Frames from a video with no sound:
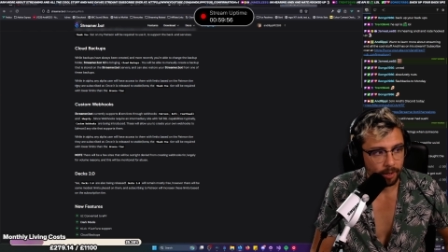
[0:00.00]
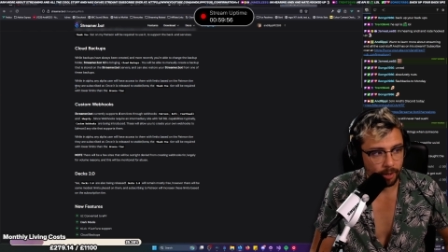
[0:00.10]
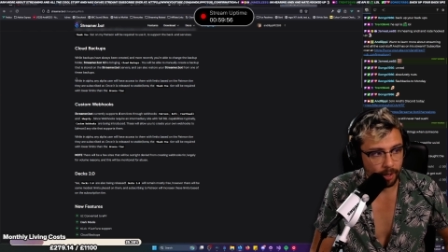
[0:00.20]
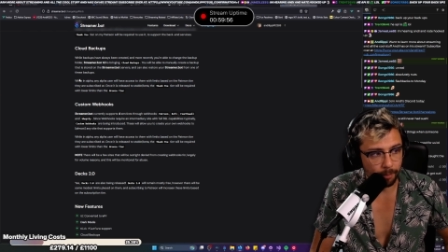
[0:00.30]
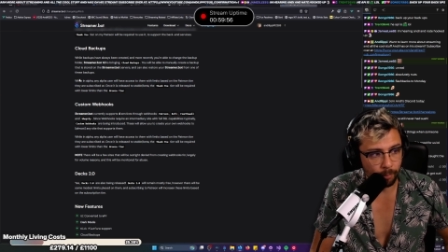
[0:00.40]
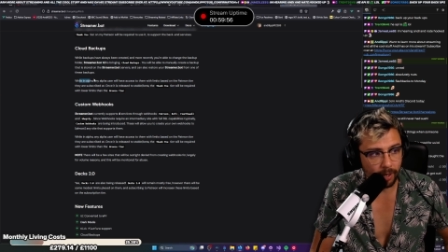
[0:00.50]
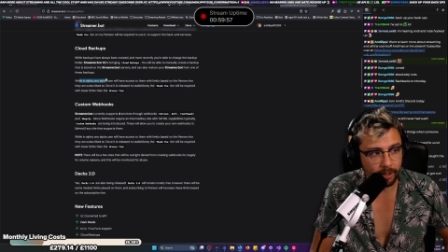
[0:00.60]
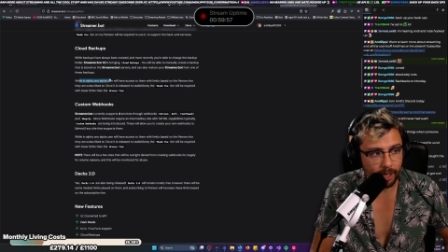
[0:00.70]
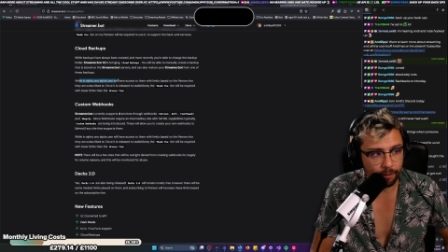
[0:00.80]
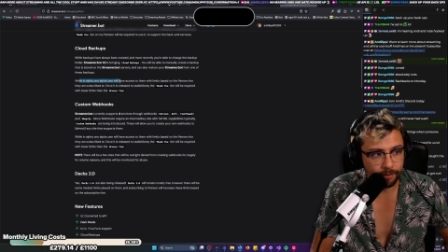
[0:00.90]
While
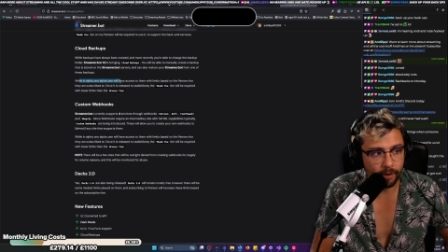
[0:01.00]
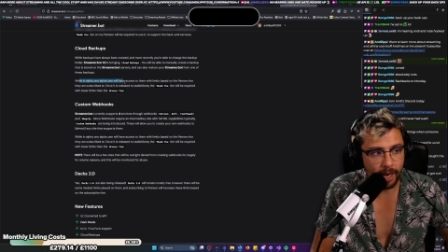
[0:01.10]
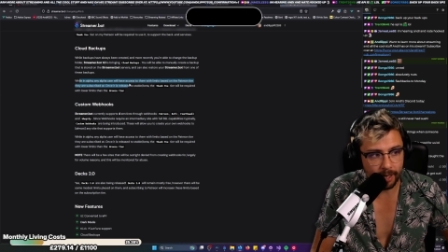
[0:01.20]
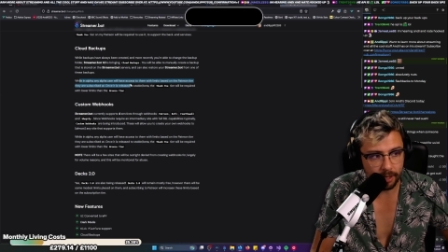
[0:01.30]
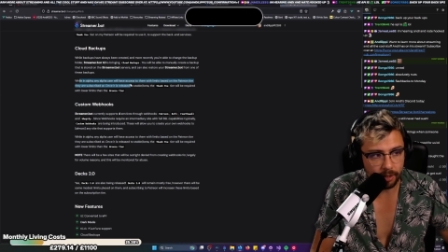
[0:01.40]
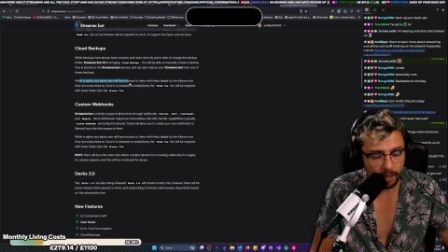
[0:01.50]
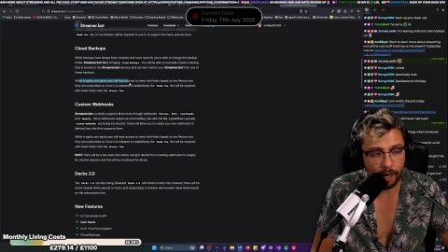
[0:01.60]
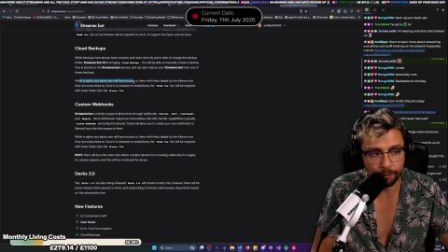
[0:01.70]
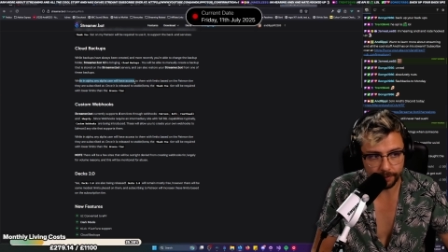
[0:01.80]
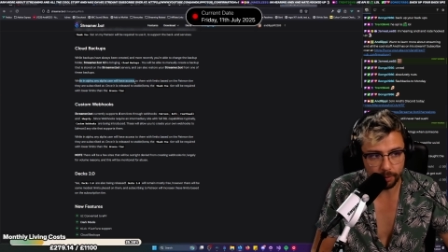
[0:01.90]
in alpha, any
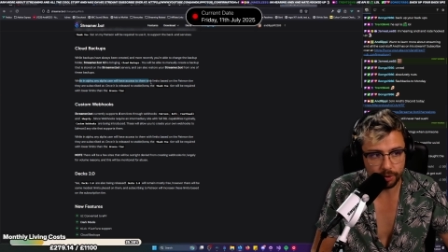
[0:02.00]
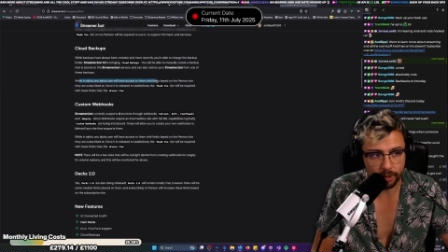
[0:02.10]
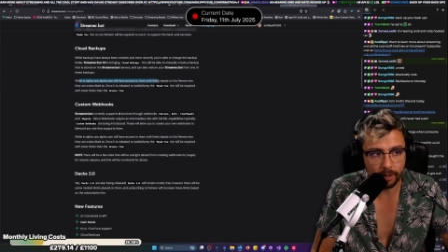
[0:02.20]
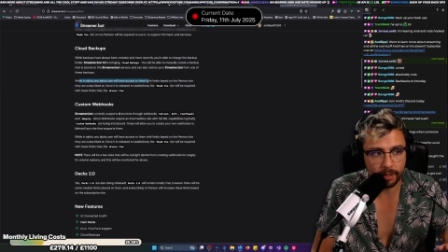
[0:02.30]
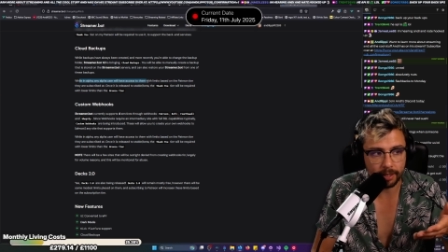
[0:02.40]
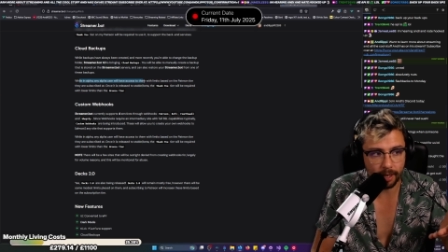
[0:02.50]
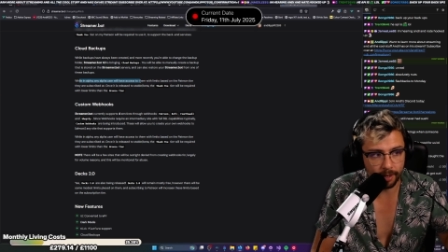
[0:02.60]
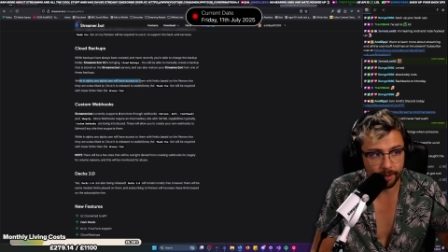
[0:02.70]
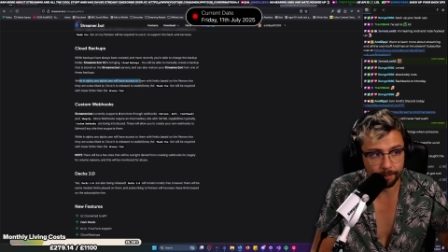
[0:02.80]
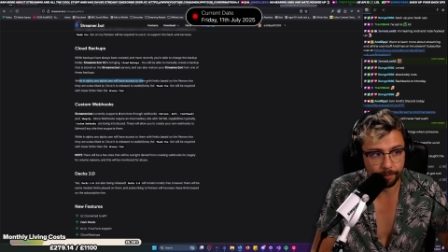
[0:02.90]
alpha user
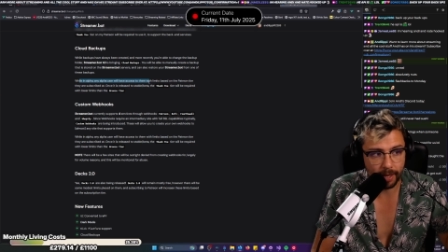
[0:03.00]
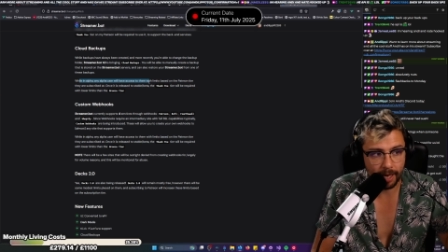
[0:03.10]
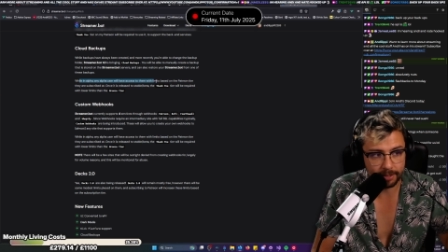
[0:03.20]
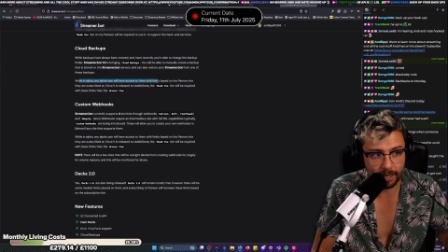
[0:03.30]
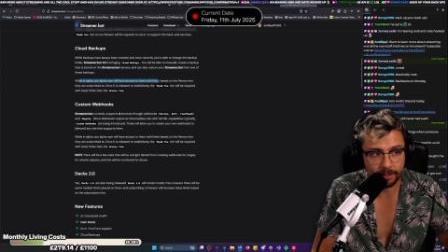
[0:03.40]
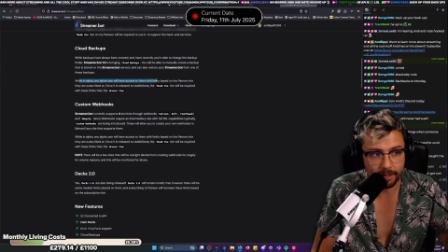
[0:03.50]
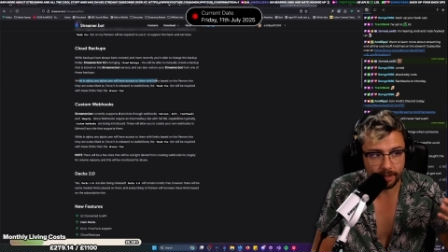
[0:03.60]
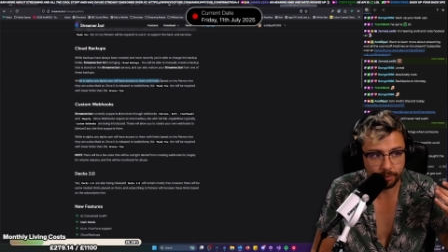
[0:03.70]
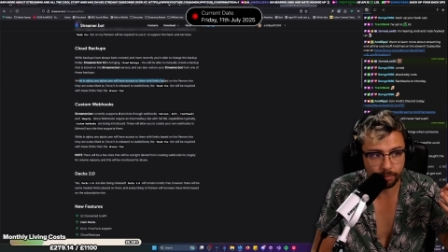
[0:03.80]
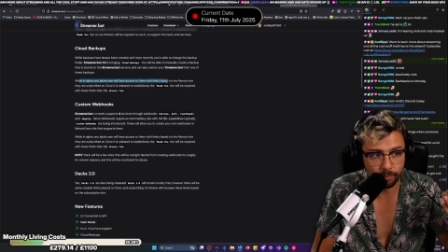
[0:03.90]
has
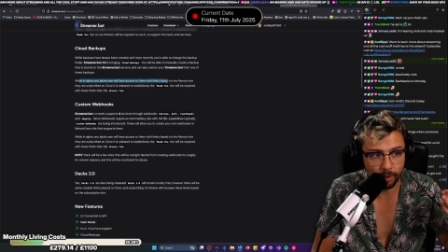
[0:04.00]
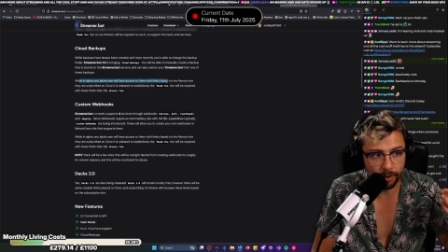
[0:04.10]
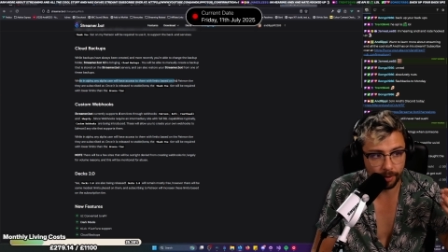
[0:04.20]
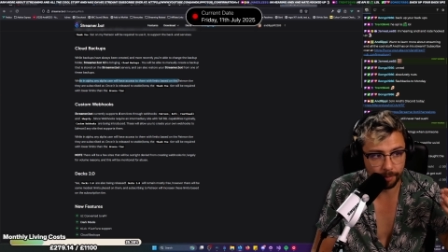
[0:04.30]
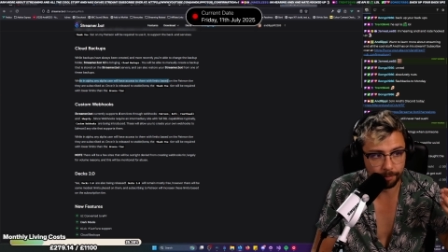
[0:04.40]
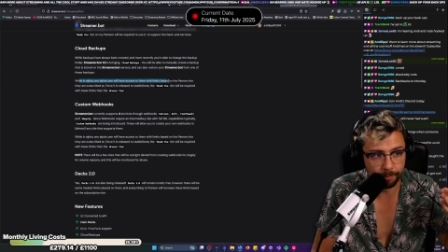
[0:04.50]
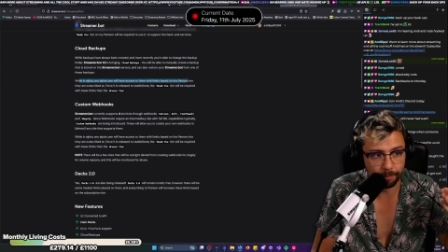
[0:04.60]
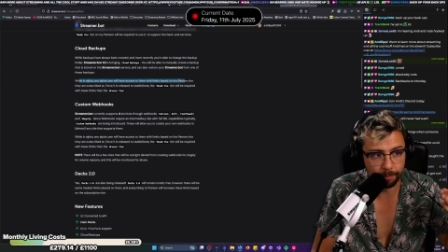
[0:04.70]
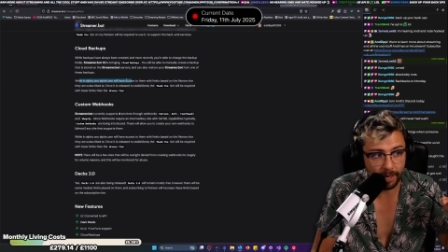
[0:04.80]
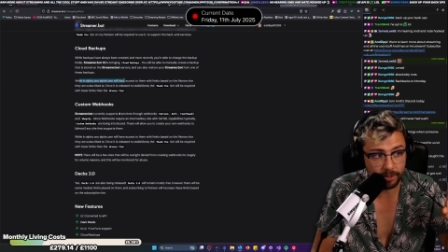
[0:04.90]
access
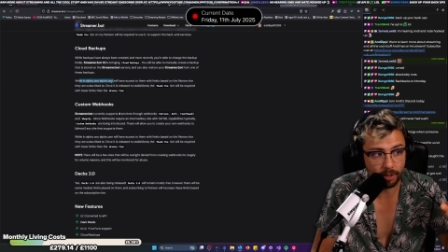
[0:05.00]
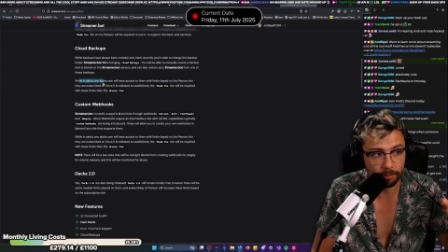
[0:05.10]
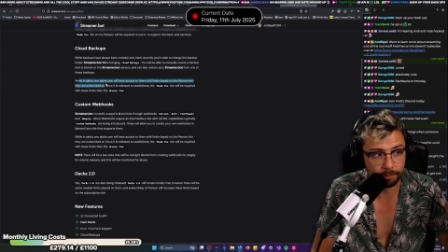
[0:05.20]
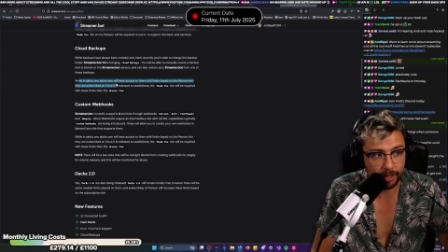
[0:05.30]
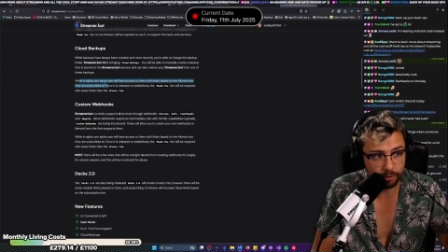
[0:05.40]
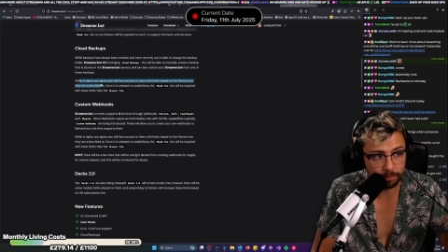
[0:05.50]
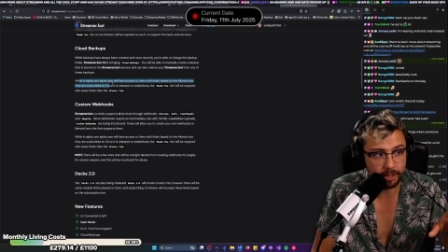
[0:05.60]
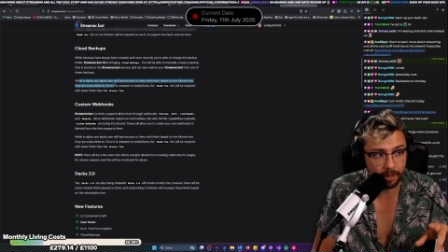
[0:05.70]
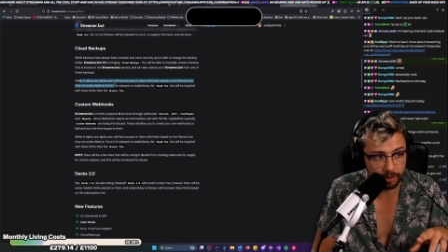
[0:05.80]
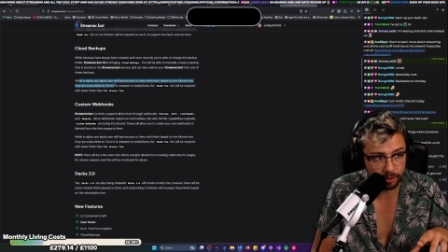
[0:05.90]
based on Patreon tier.